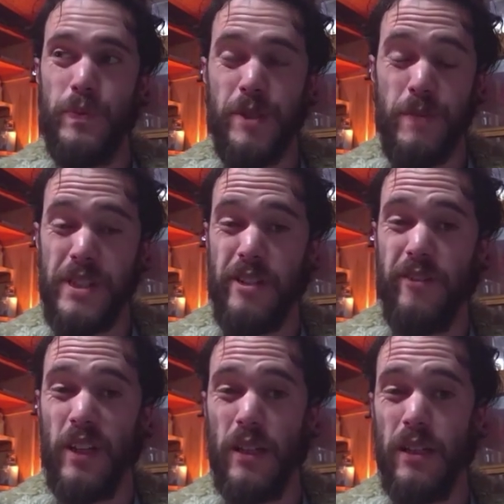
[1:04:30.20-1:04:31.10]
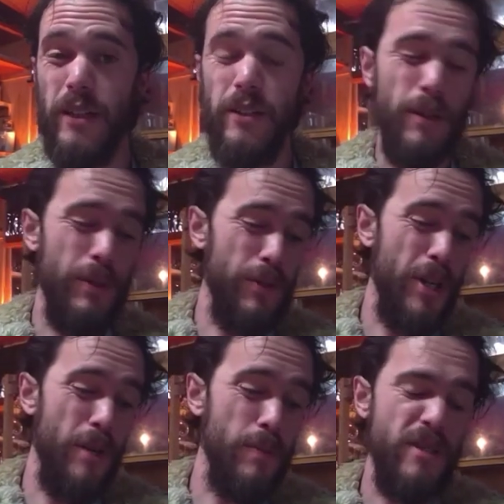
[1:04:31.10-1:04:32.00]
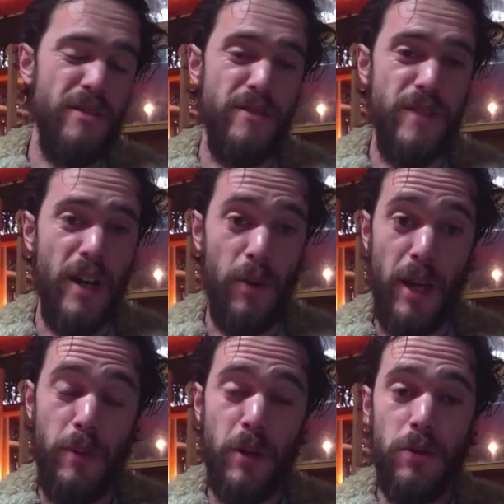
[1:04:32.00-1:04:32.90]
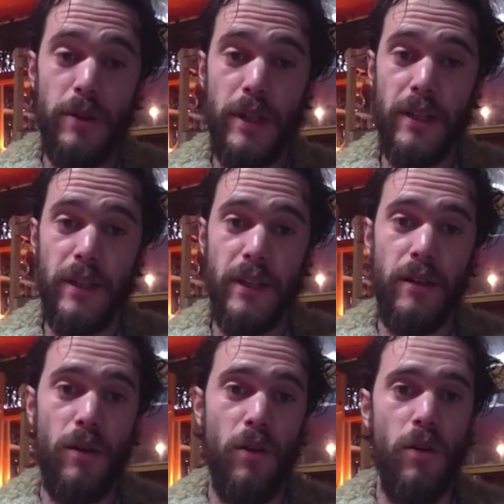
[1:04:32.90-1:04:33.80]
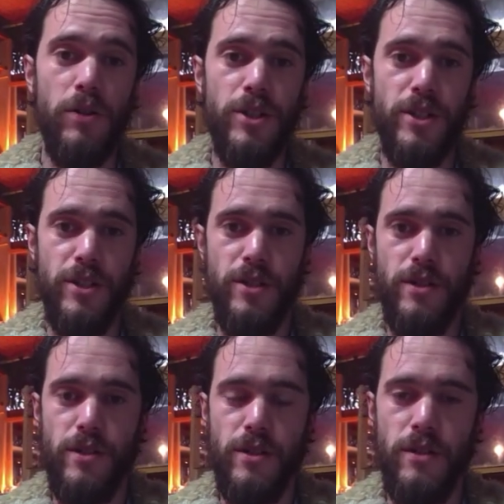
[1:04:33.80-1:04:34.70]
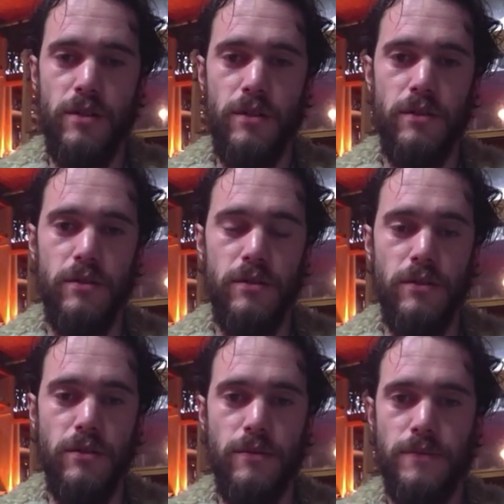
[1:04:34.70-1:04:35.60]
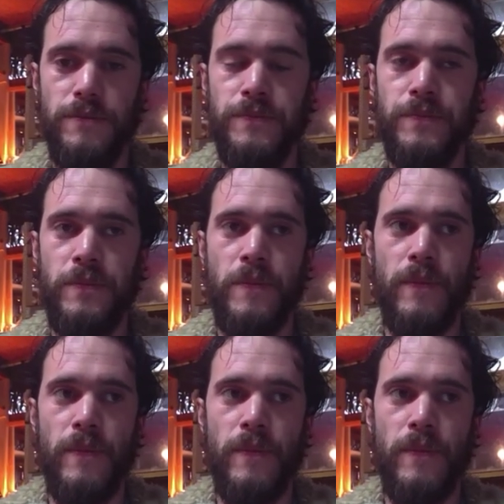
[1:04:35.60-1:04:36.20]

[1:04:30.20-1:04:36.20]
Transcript: specifically in terms of alchemical thinking. Alchemical thinking, yeah, yeah.